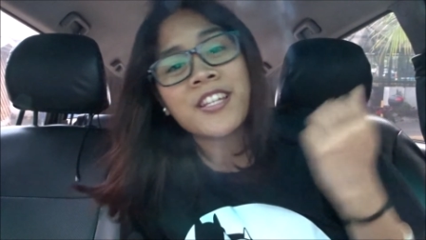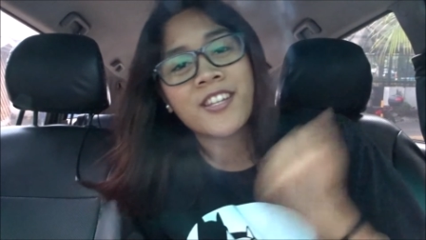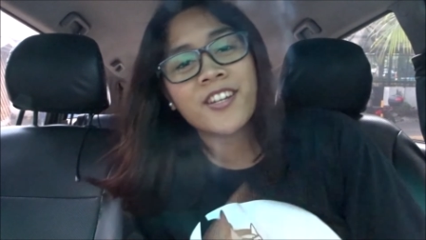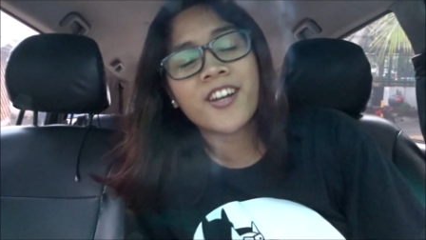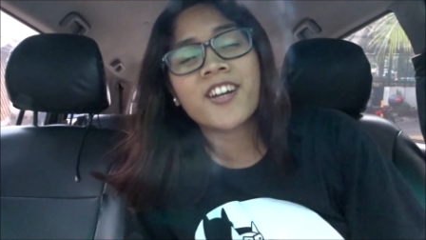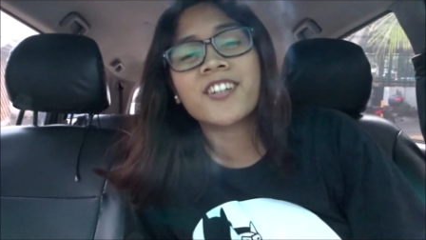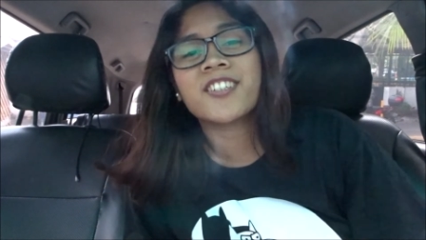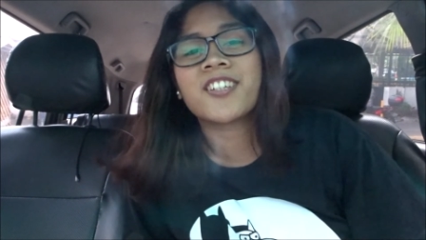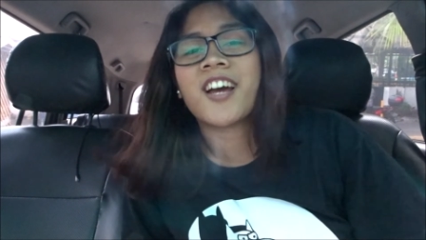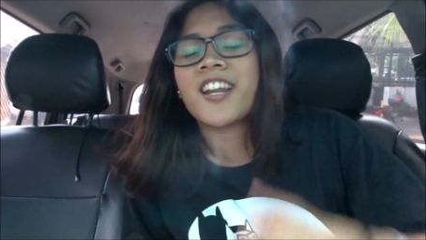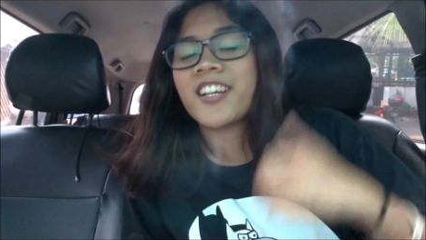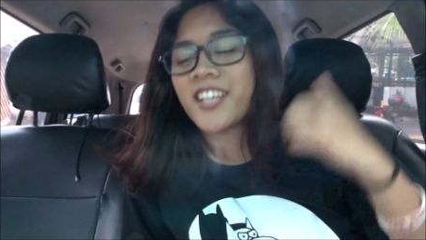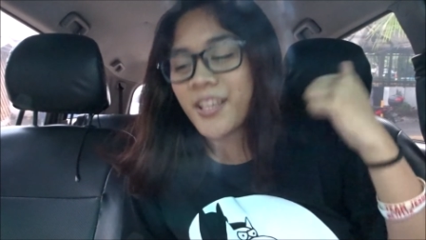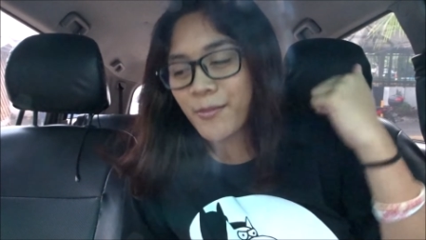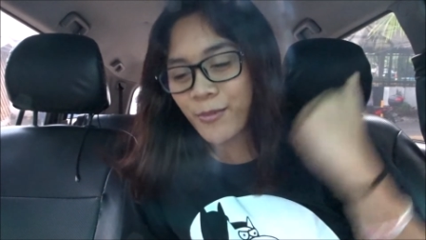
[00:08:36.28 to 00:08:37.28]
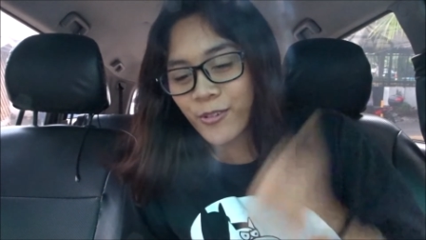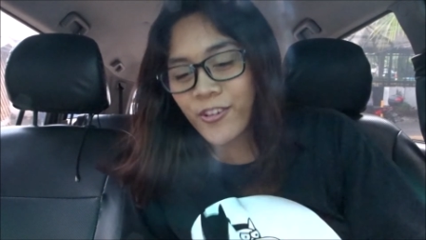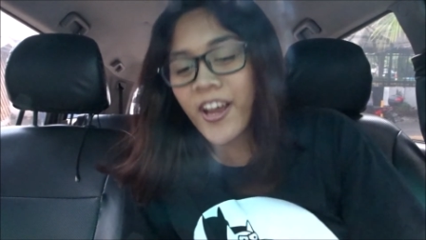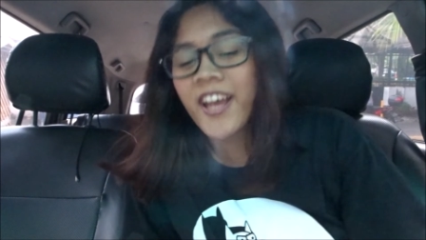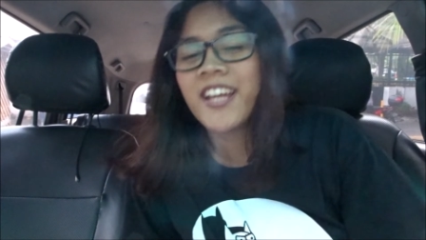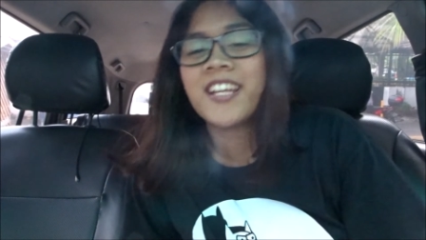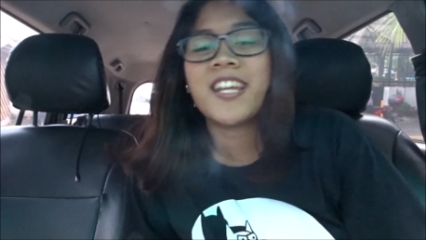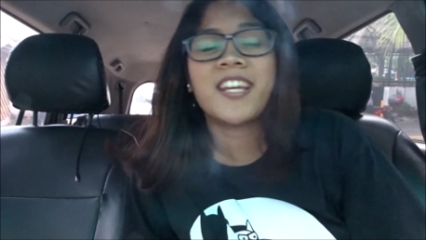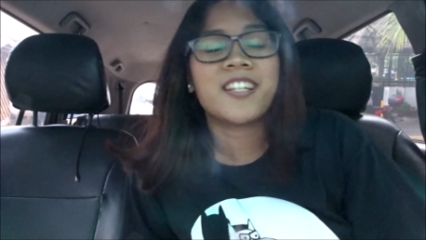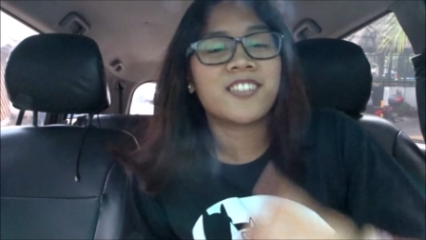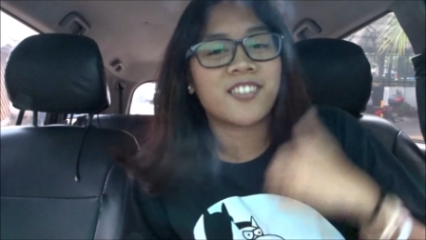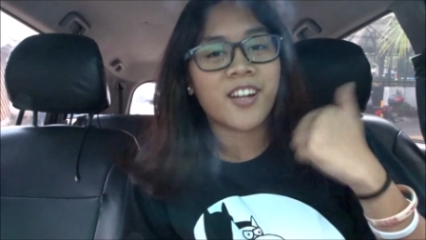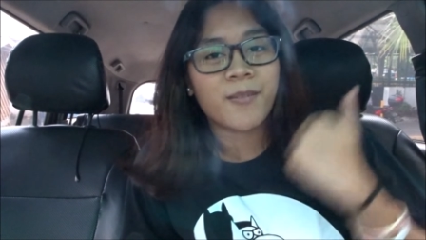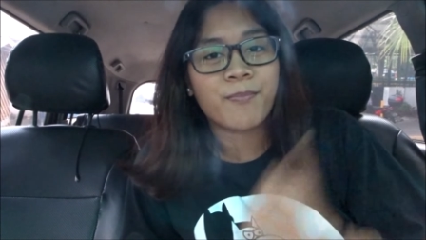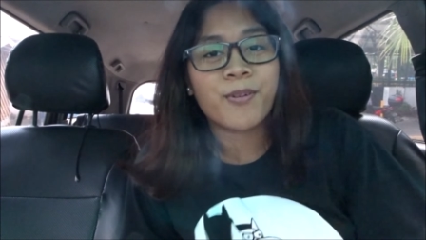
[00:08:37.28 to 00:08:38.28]
You girls gotta keep grinding and
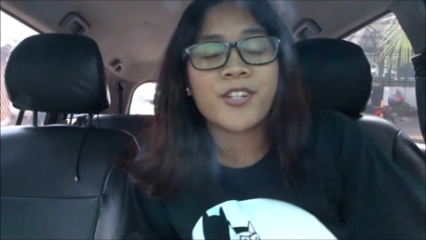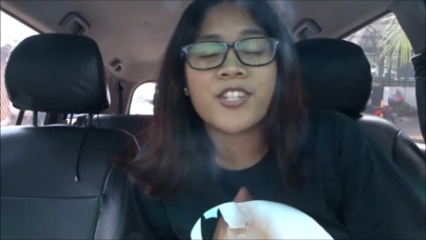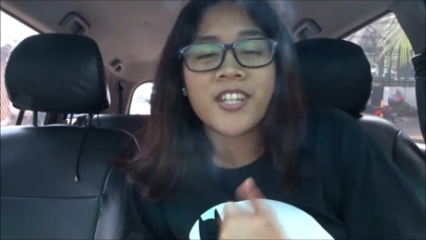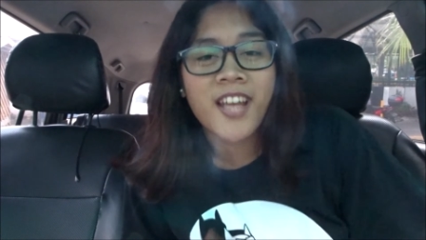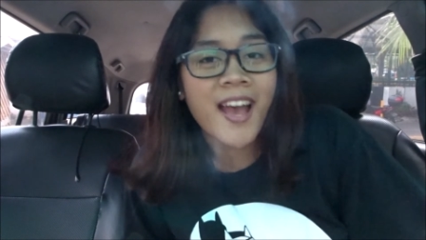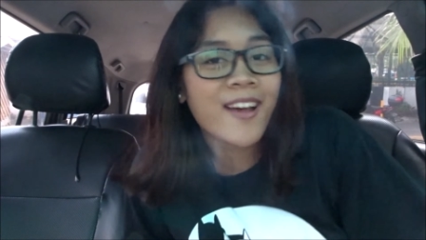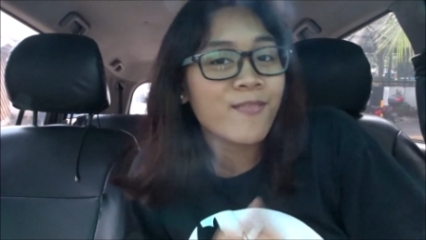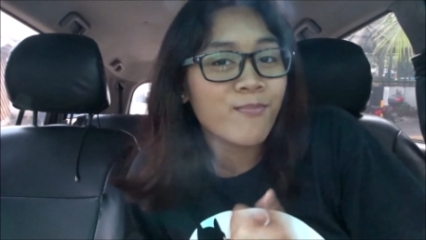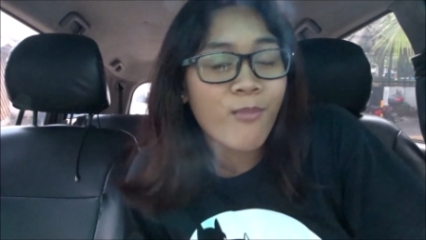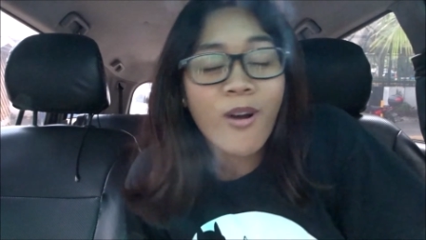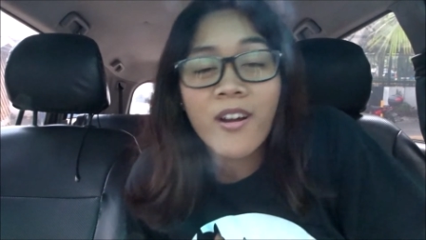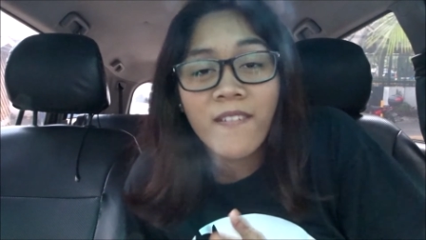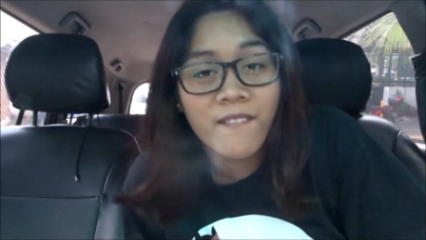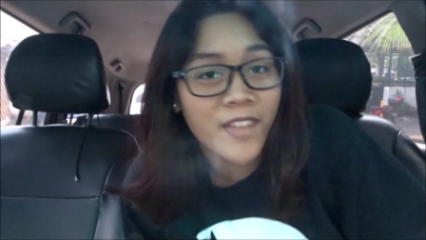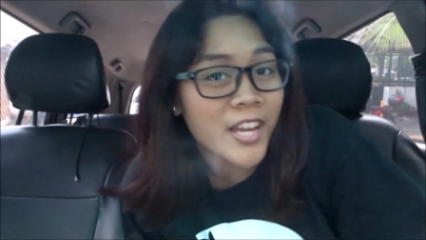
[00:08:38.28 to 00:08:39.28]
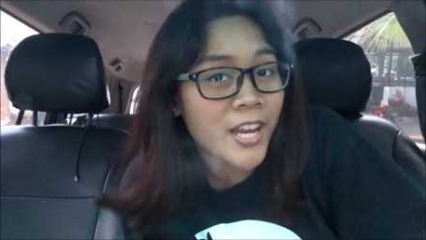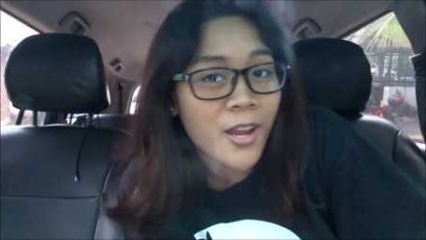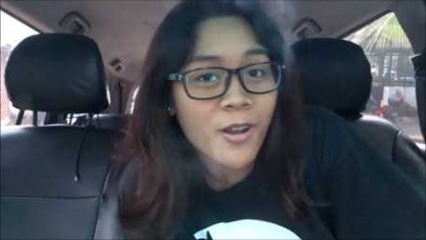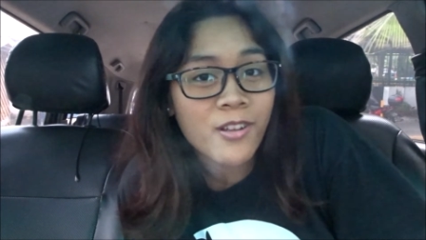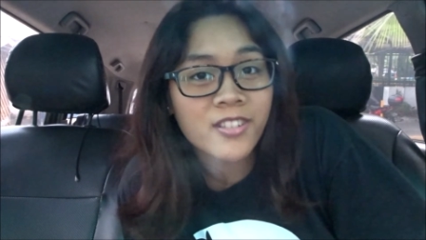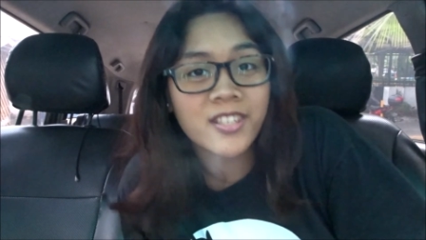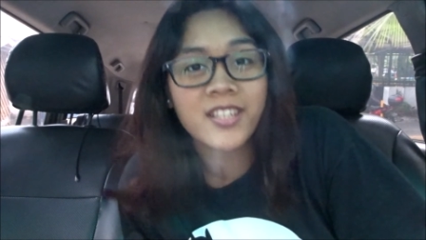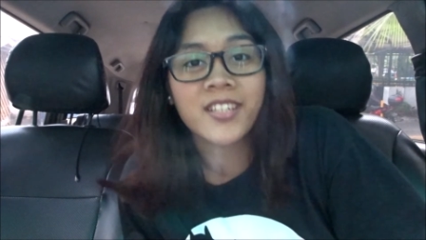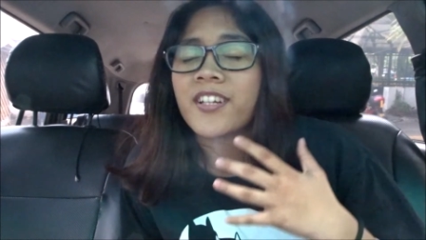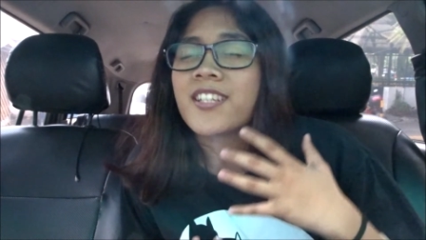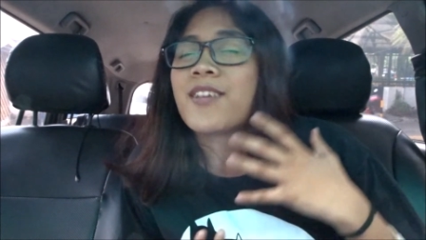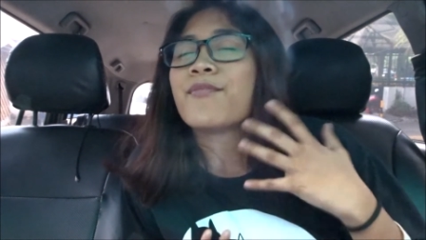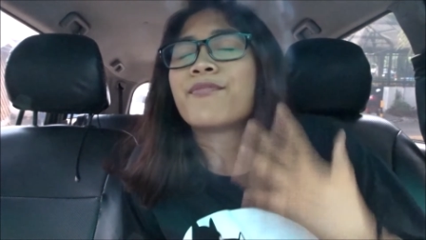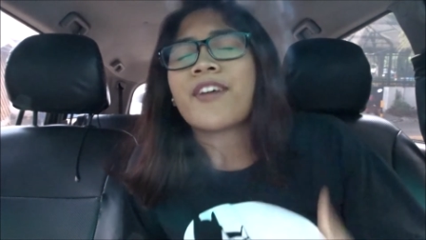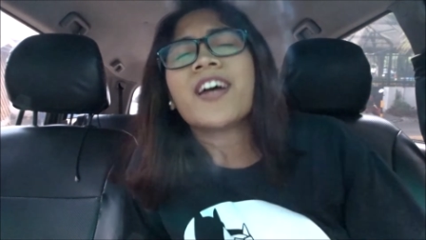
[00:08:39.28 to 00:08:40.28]
start pushing out more videos, because
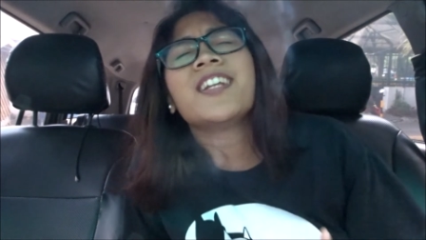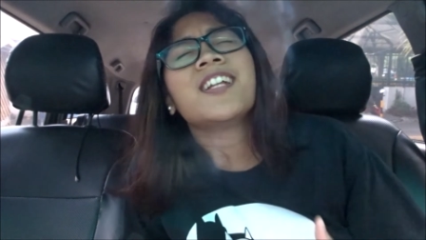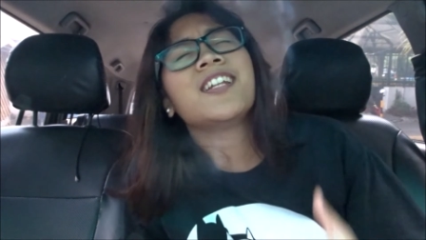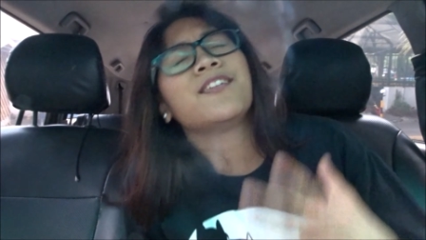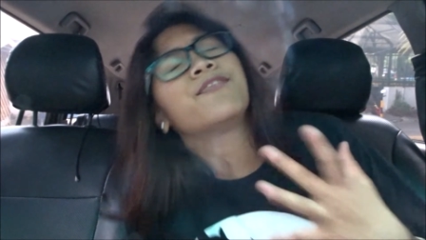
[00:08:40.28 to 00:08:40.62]
I'm finally